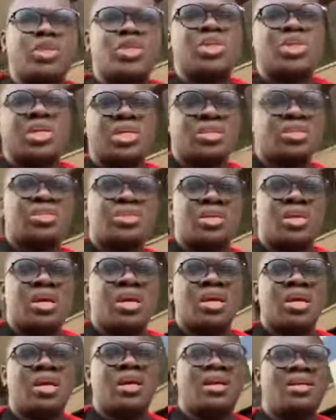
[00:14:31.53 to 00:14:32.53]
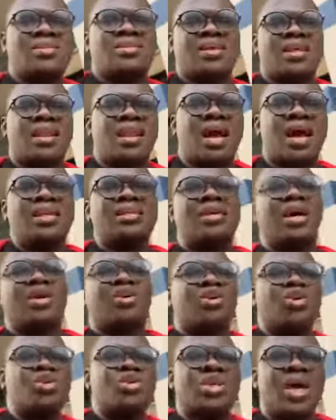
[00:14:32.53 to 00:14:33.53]
It's the land that appreciates.
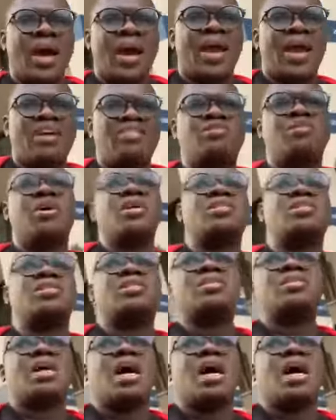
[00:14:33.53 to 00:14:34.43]
It's the land that